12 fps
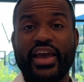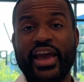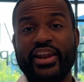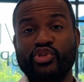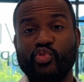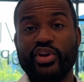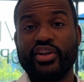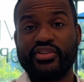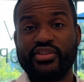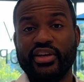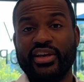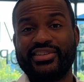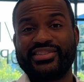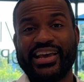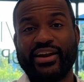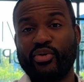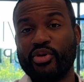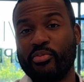and as we can see, it
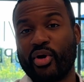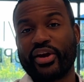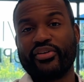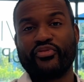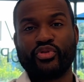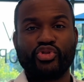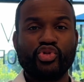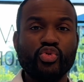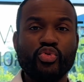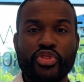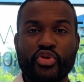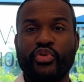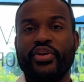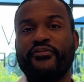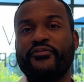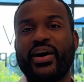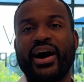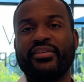sat on the market for 2,
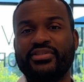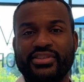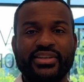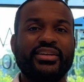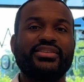3, 5, 6,